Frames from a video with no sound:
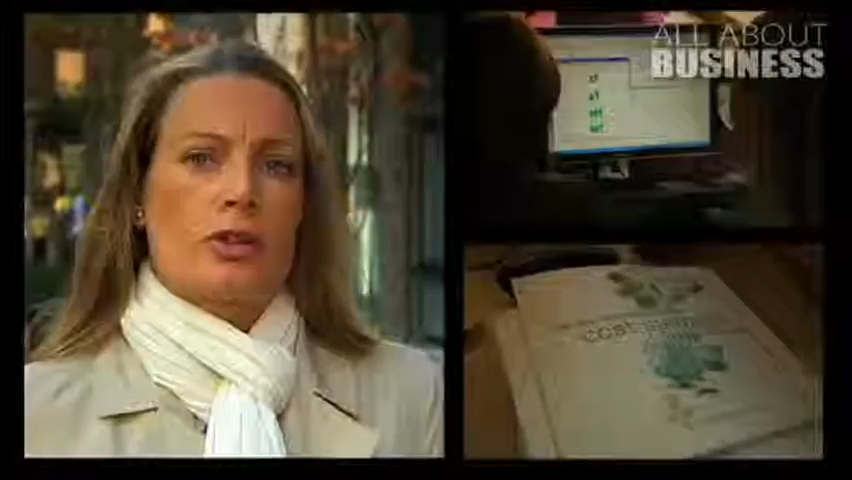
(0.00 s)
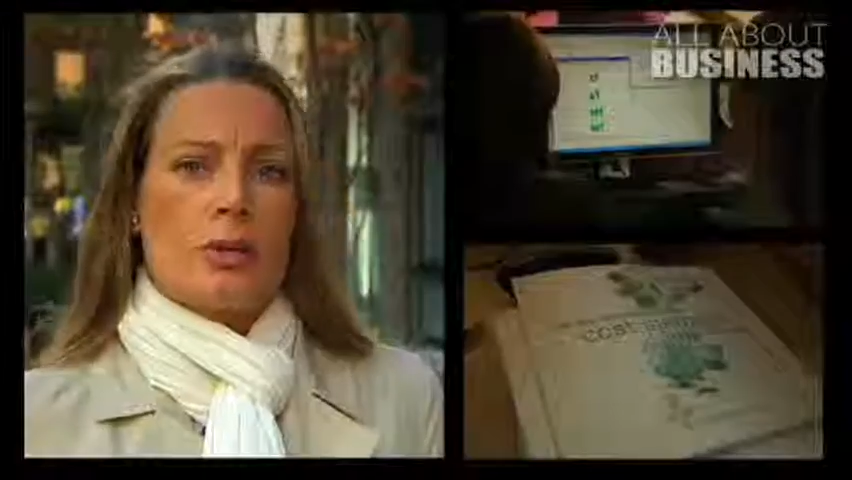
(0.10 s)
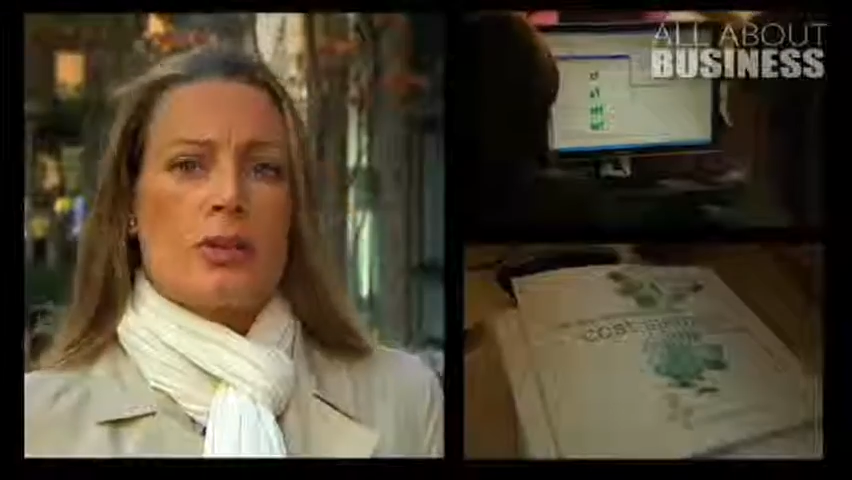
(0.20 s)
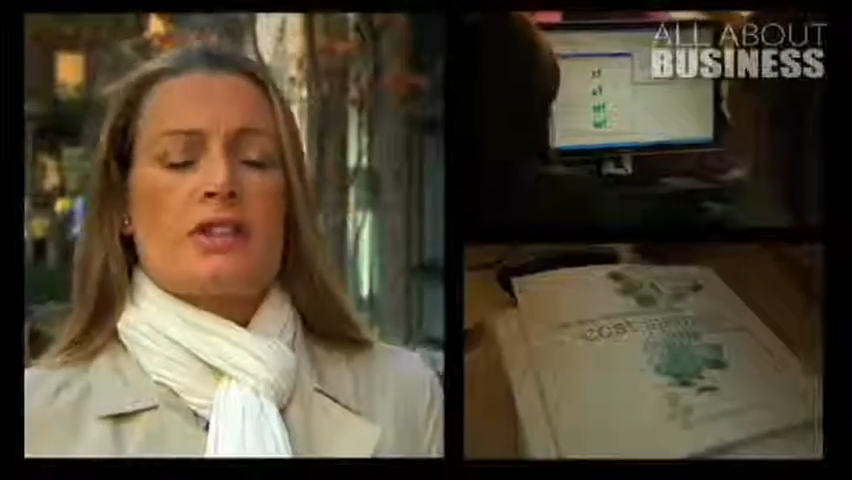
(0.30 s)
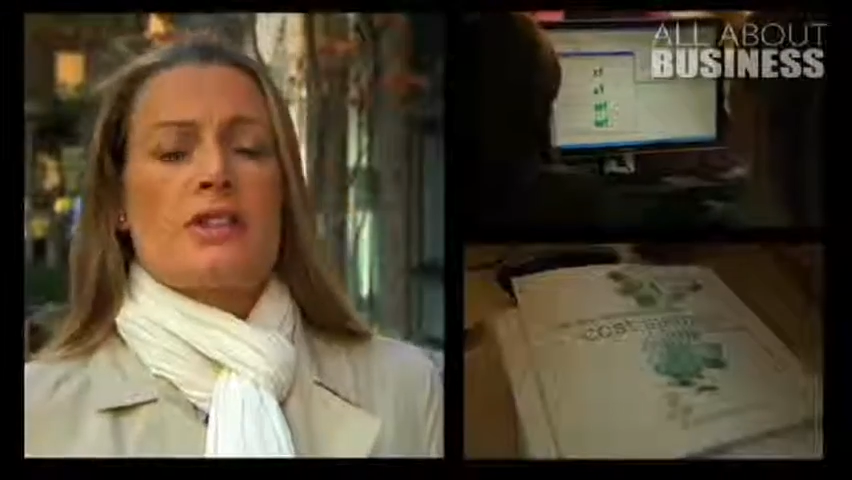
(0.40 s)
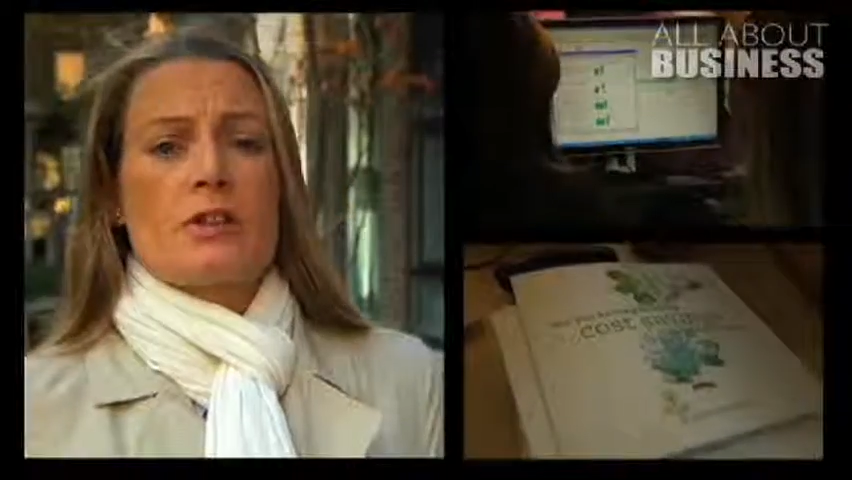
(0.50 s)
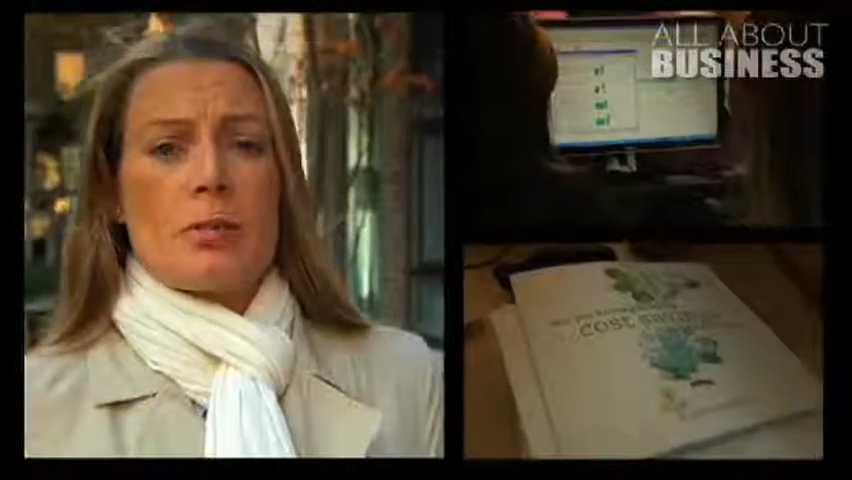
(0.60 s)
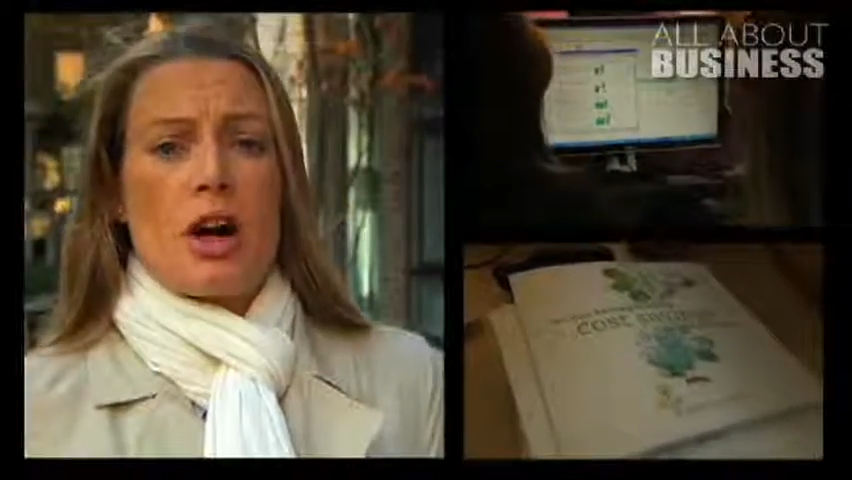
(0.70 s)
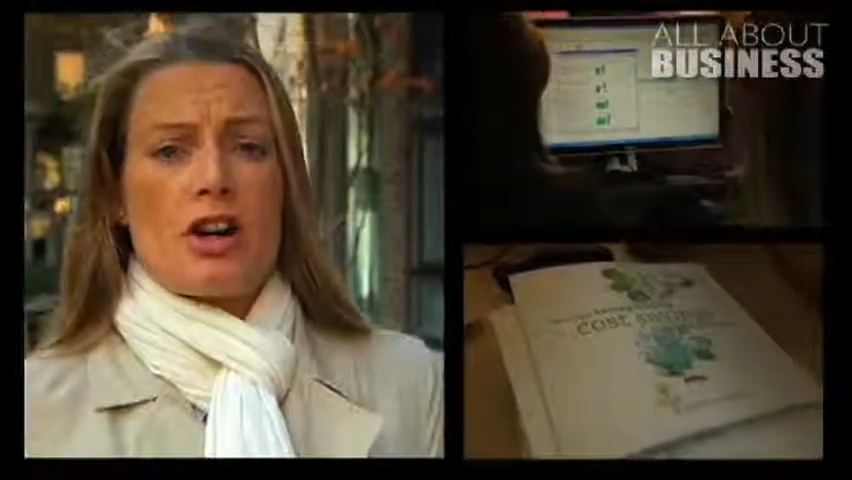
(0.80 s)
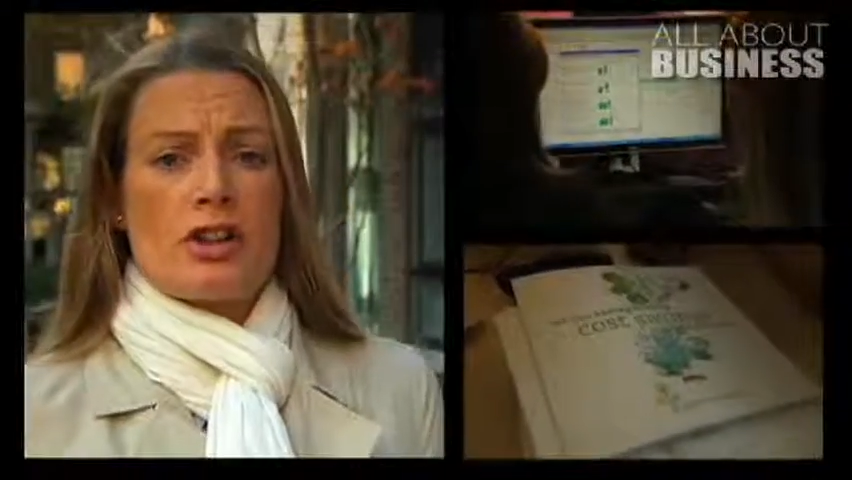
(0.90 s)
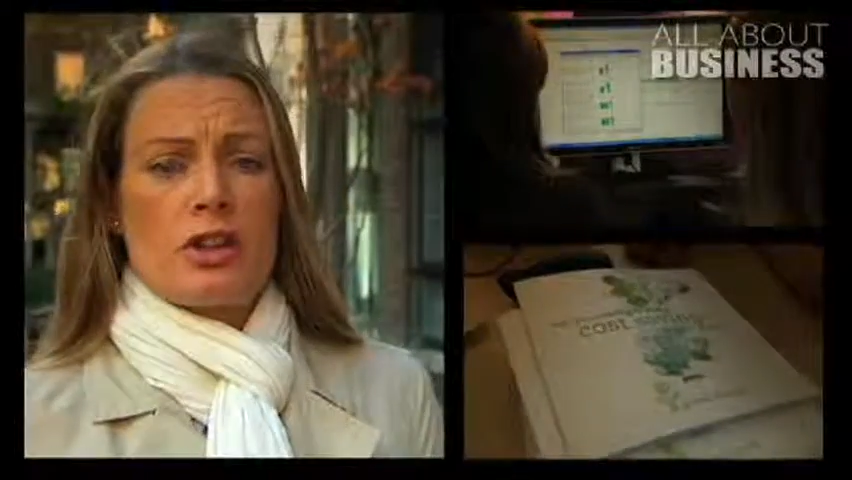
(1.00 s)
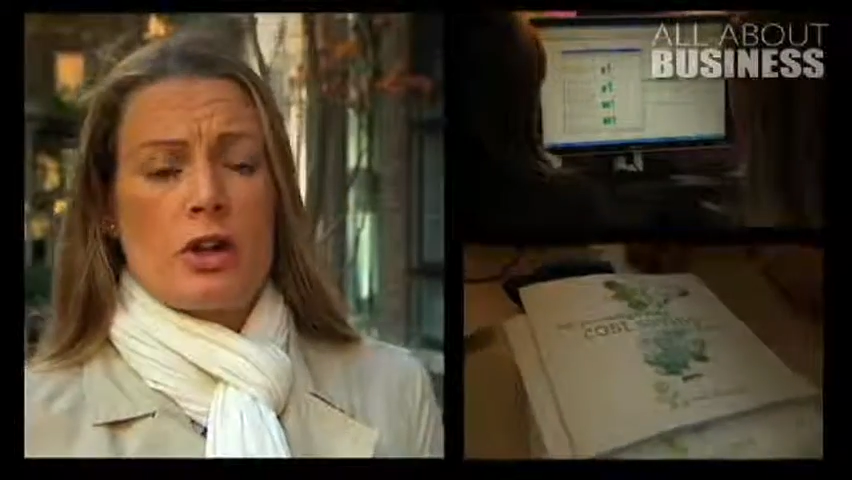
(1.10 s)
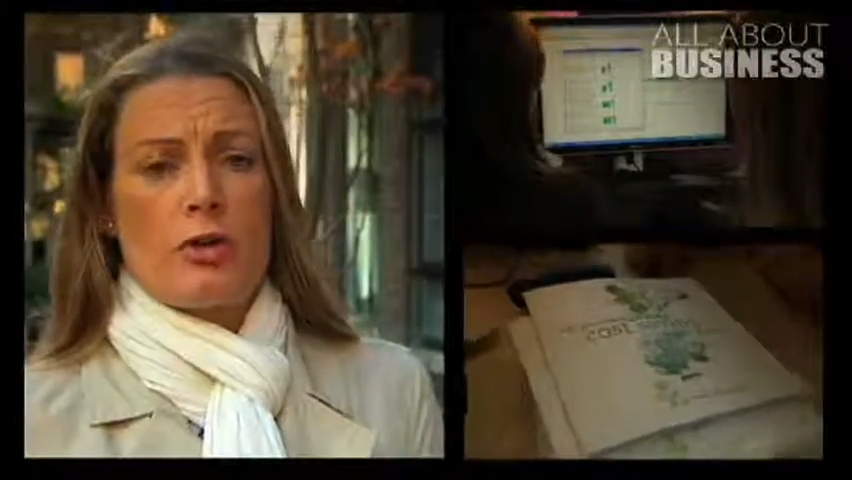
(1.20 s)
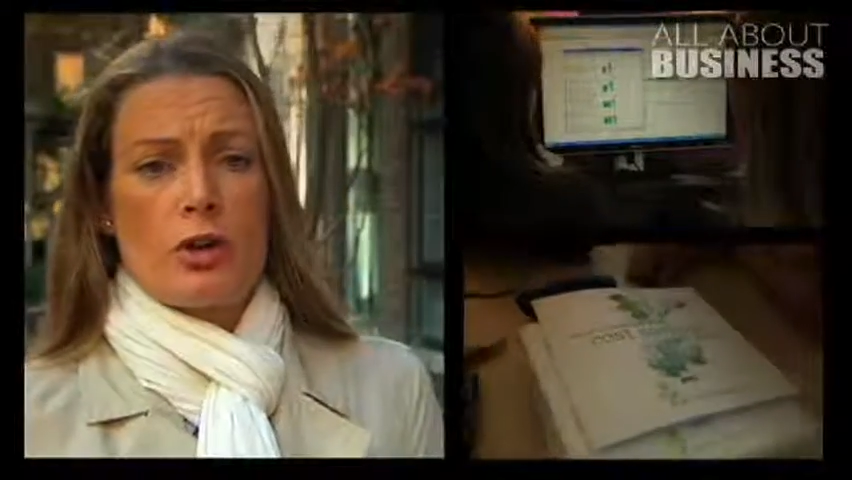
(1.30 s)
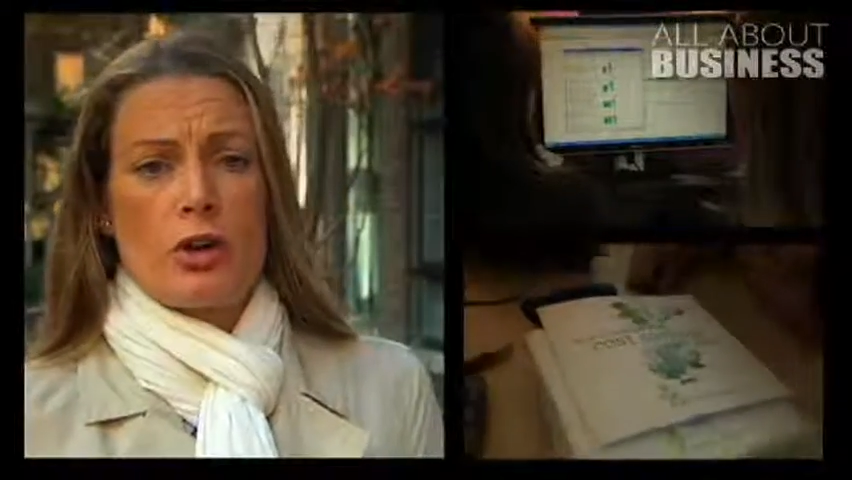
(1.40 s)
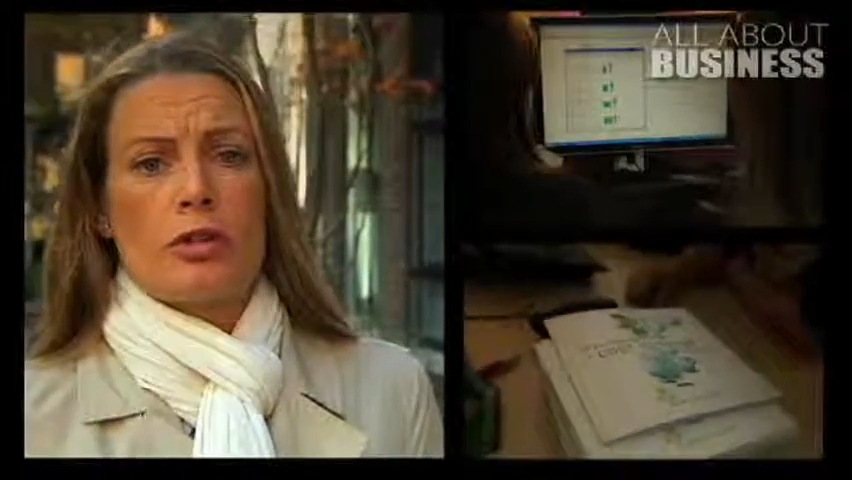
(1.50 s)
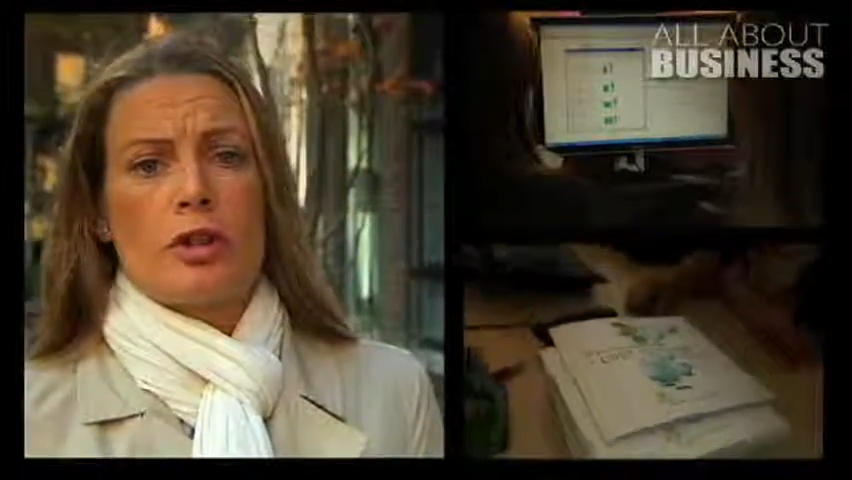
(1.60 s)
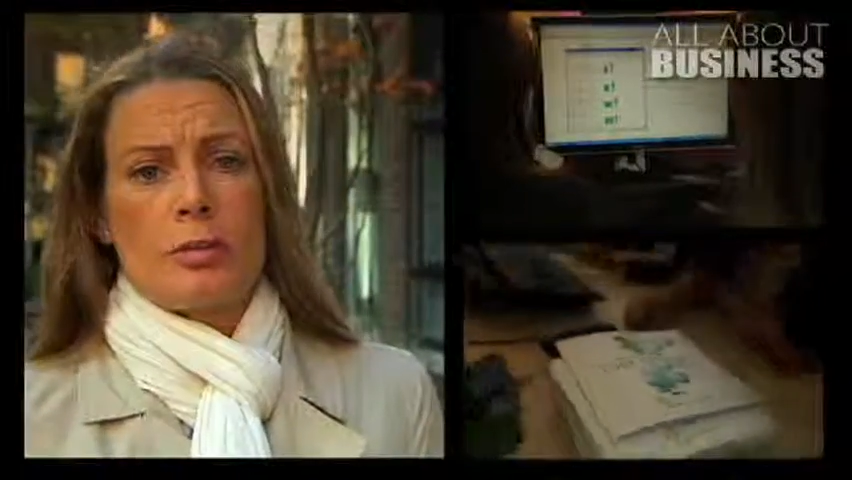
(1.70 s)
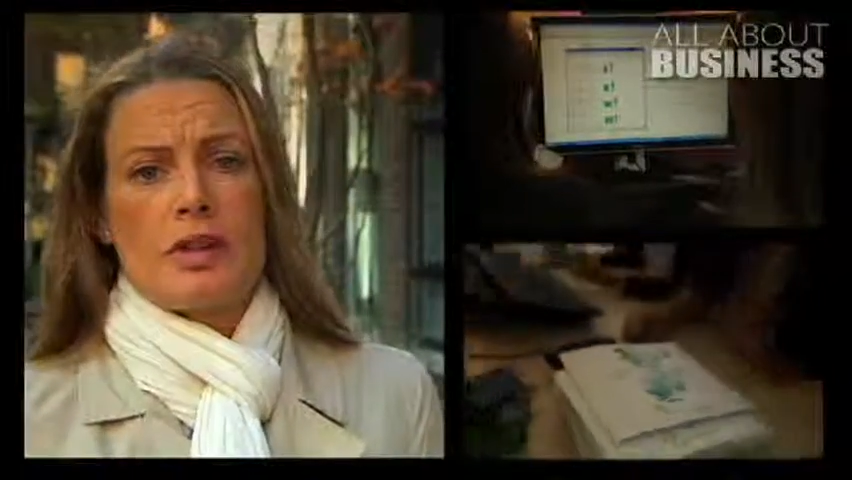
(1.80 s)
Green Business is part of the overall Green